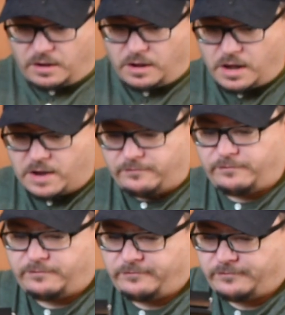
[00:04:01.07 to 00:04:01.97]

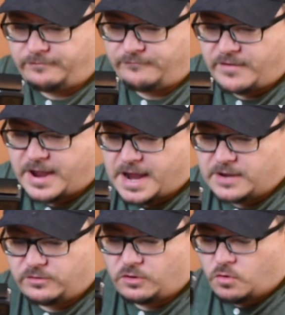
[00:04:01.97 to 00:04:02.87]
Off
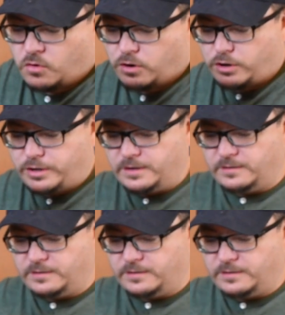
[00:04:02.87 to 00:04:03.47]
at the cord.